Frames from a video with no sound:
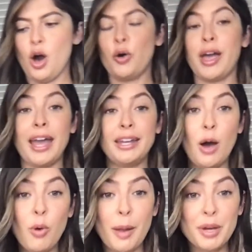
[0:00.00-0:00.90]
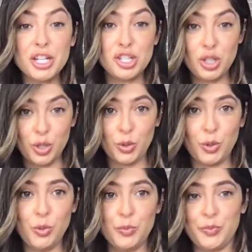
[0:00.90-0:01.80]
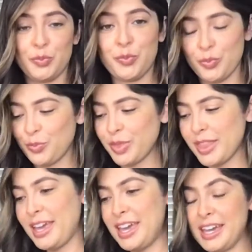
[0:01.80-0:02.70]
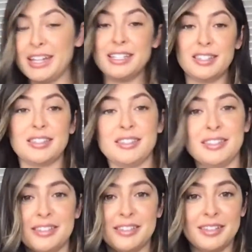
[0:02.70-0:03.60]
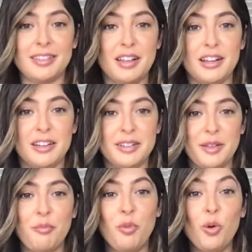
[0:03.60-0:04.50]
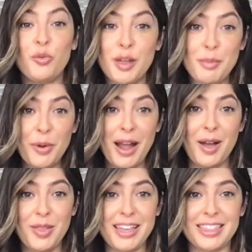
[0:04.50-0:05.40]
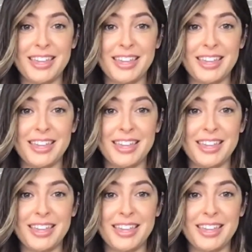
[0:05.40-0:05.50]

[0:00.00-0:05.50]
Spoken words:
Okay, now what I'm going to do is move them around like